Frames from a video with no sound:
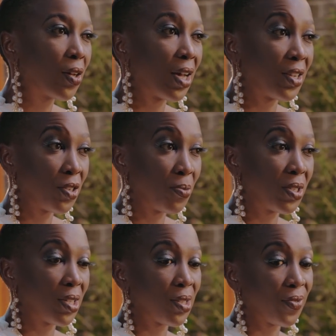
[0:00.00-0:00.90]
country
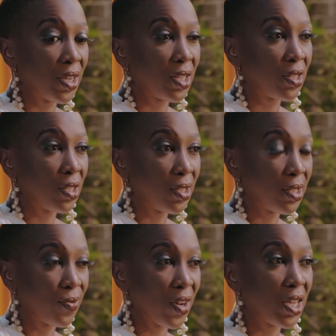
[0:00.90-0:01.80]
music is
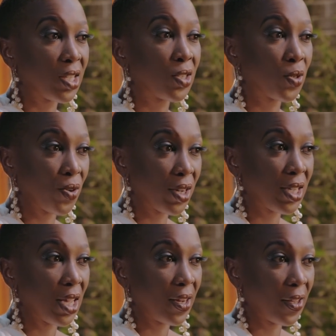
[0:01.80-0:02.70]
very
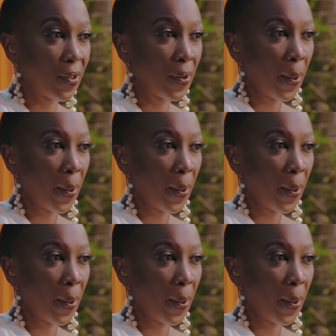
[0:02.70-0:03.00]
storytelling.